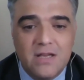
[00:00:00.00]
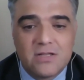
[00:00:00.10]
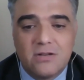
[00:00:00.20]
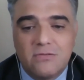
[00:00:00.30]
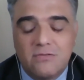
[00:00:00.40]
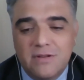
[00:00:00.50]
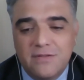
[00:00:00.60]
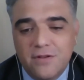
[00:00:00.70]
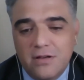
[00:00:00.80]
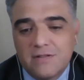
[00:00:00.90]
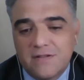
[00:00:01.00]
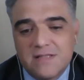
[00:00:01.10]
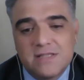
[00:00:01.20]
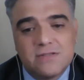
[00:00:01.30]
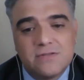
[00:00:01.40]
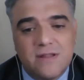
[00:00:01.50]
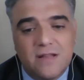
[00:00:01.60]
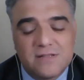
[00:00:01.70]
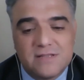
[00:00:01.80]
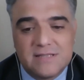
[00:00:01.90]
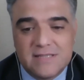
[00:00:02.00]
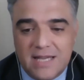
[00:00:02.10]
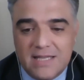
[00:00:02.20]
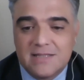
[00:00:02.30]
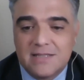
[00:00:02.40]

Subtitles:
So we've known since 2010